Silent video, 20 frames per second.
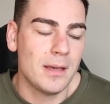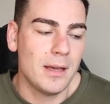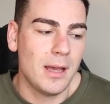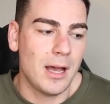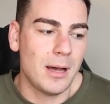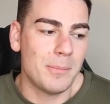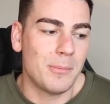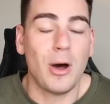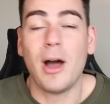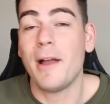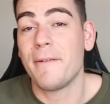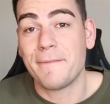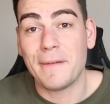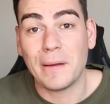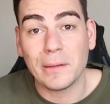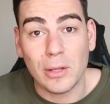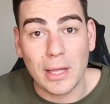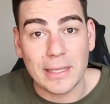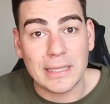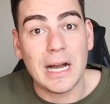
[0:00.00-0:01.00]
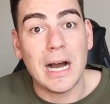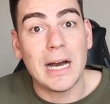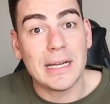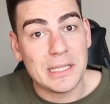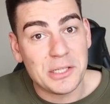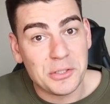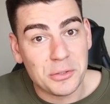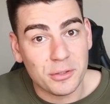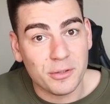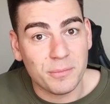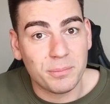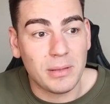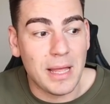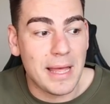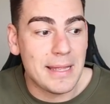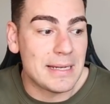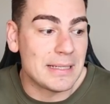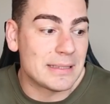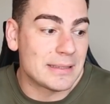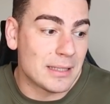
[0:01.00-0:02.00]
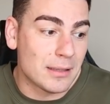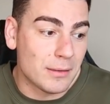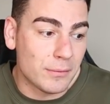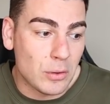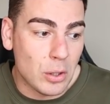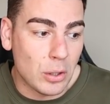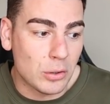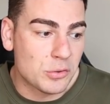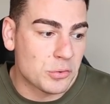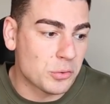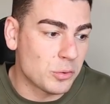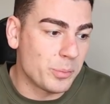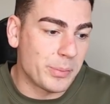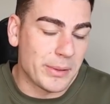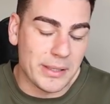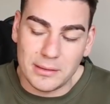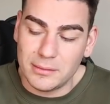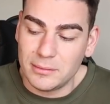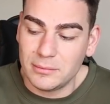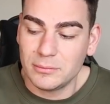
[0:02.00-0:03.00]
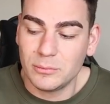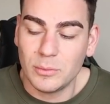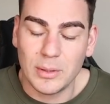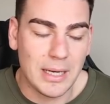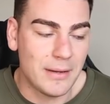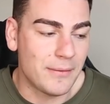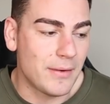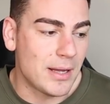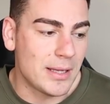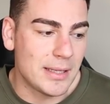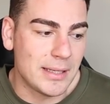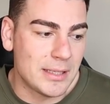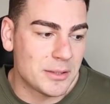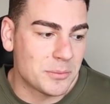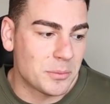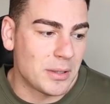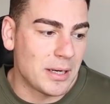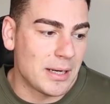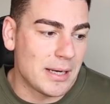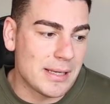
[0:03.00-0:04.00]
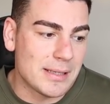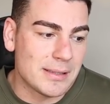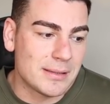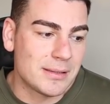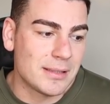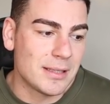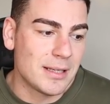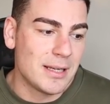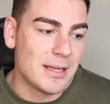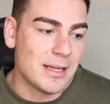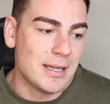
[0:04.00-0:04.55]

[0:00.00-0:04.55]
Um, I felt like Honey should have played instead of Cottrell, but whatever. It is what it is.